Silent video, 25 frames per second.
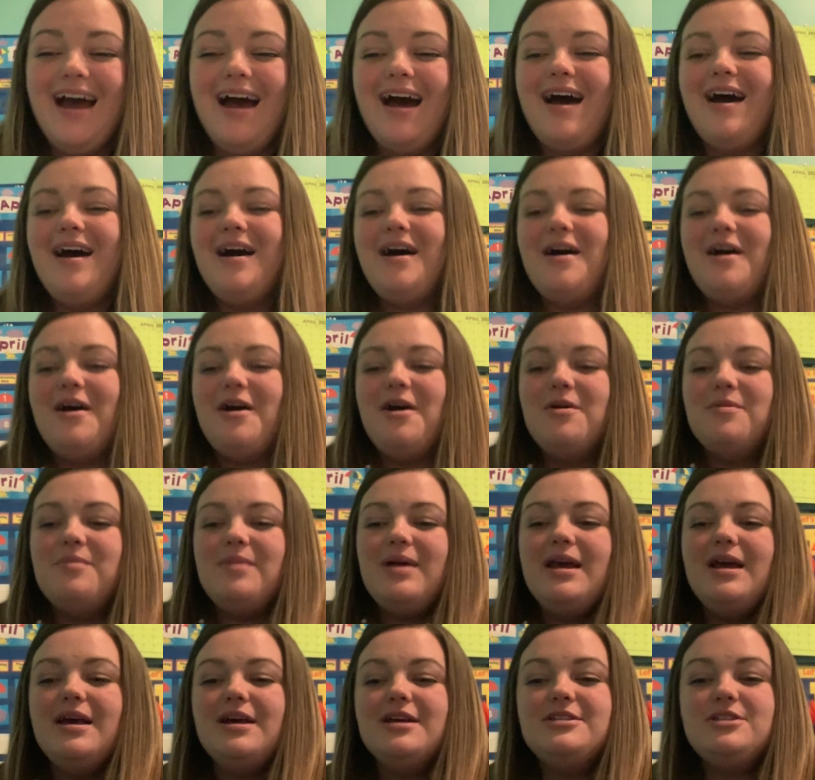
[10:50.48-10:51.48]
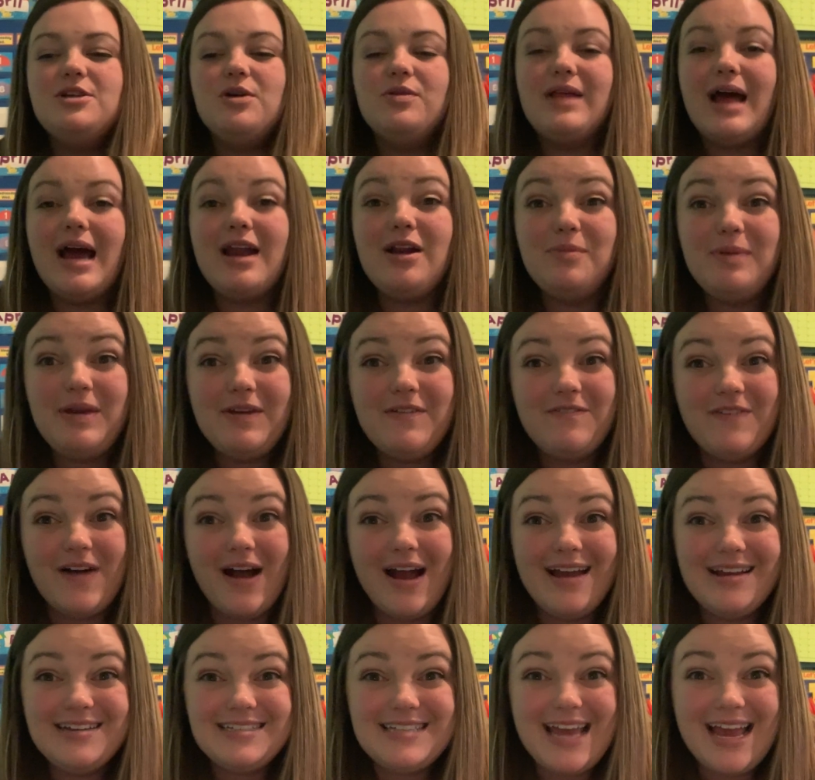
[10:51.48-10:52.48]
So that'll be
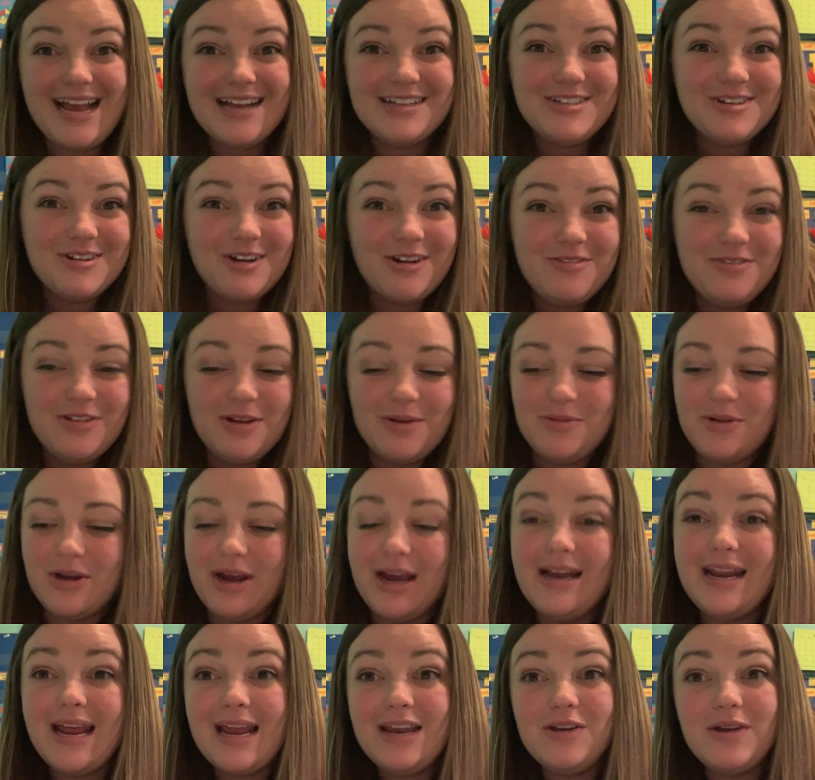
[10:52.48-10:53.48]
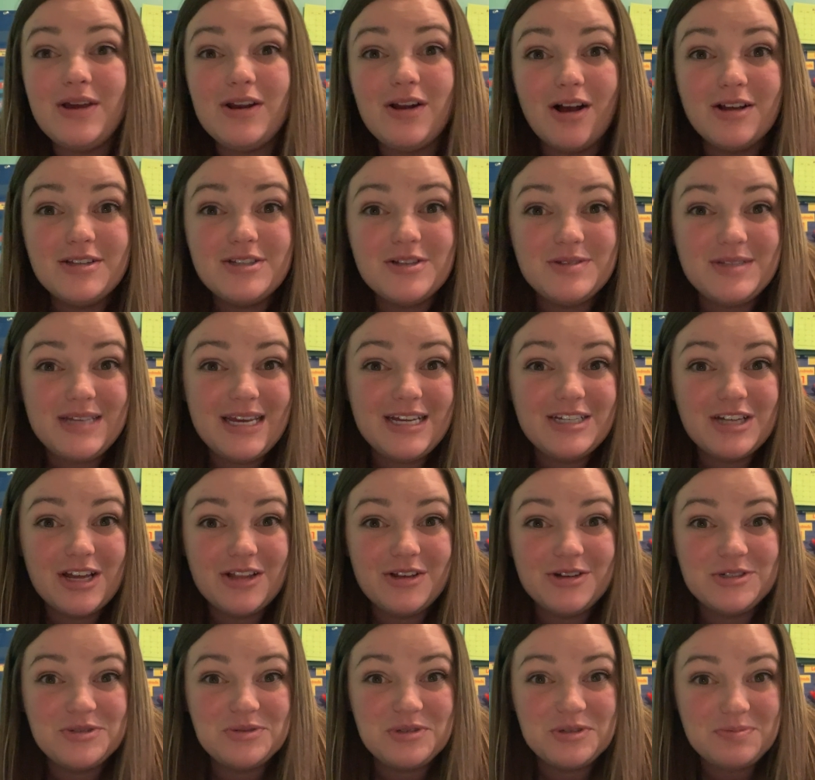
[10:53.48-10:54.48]
fun to answer on Flipgrid, and you can also see each
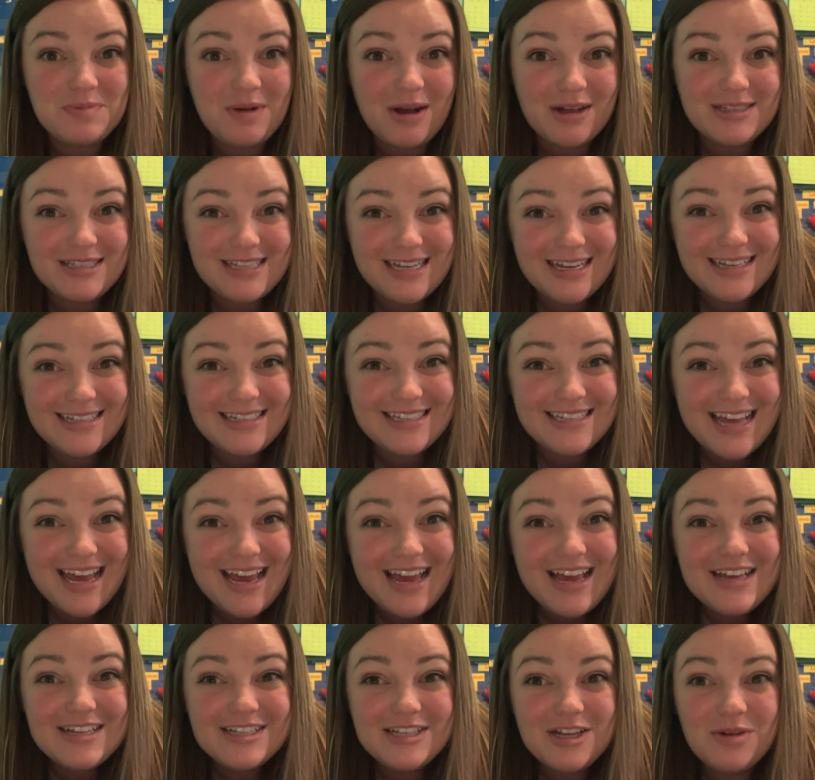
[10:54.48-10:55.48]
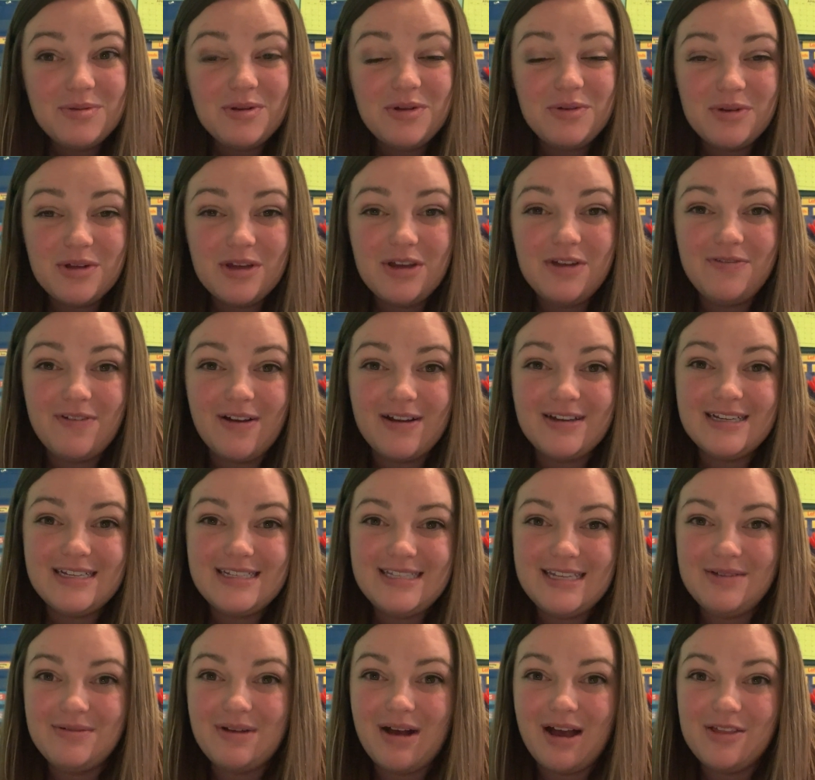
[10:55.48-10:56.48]
other's responses, so it'll be really fun to
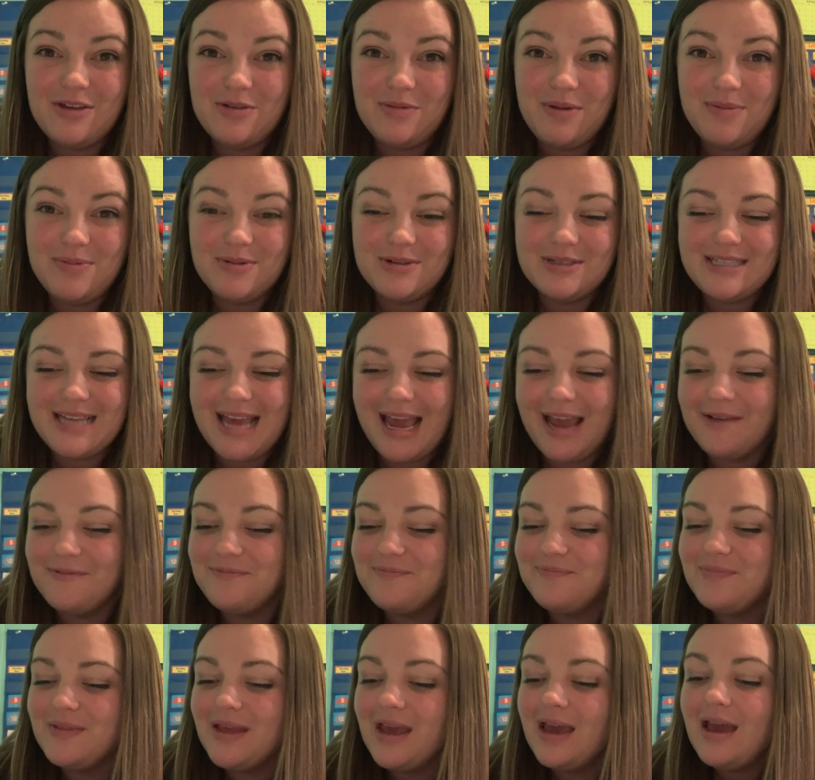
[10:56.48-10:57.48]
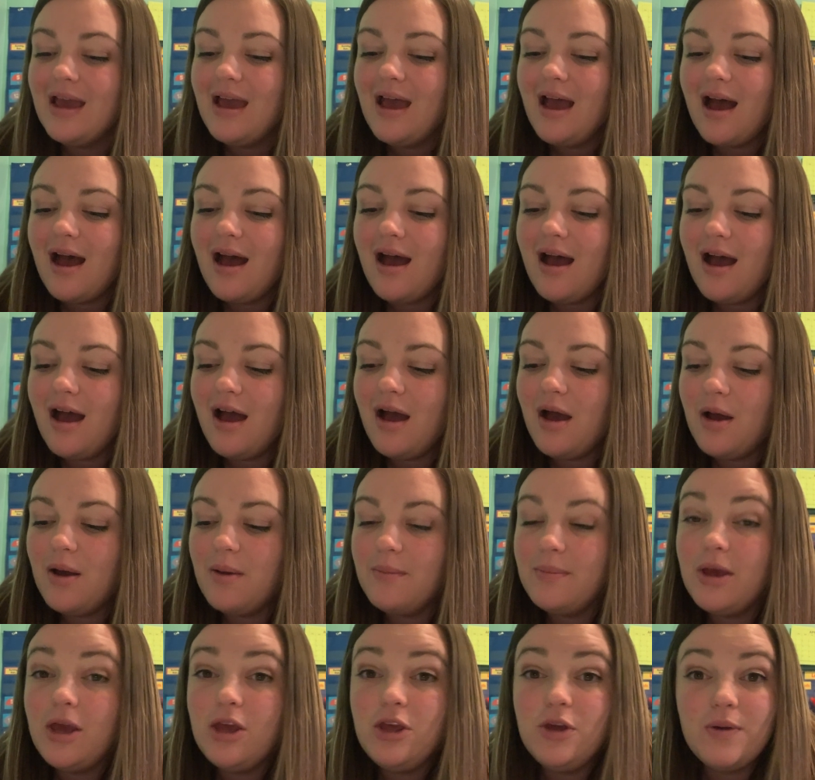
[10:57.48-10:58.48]
see what other people say.
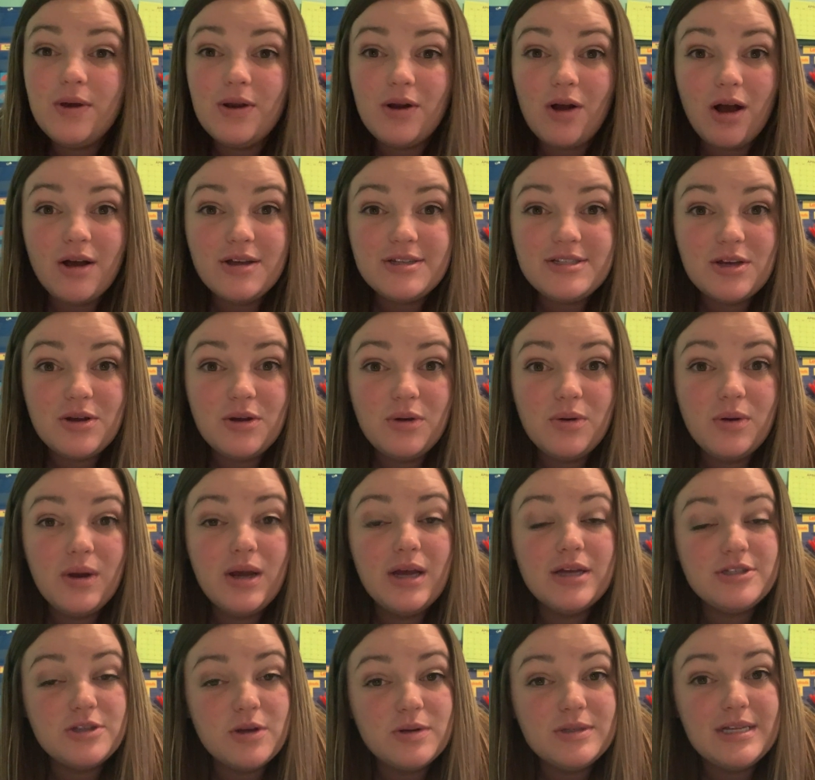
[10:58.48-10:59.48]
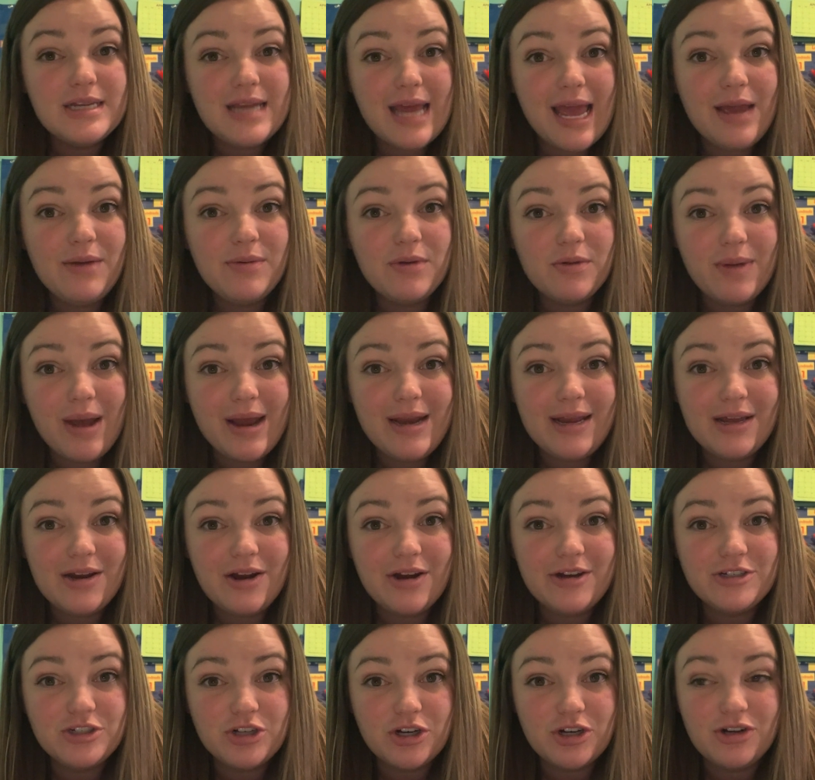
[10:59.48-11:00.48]
You can also, so today we're writing in
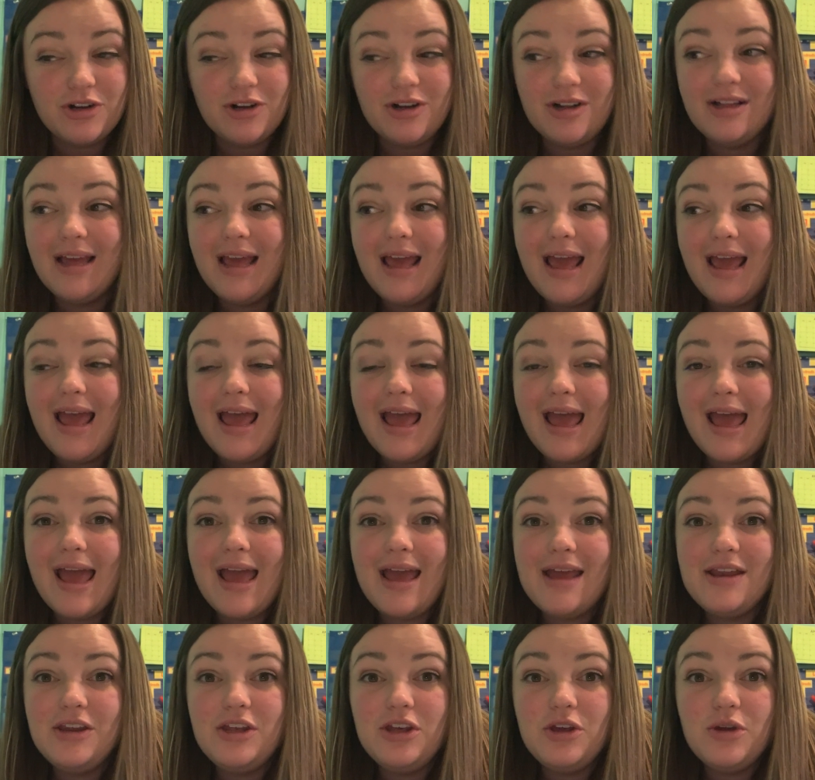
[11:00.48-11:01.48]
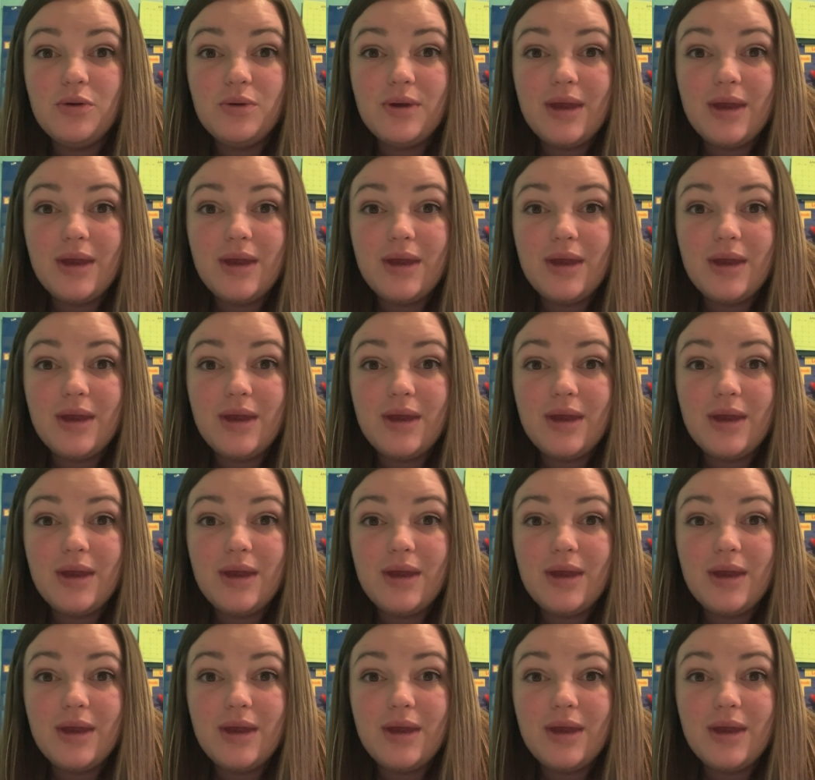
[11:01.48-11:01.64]
our journal, and you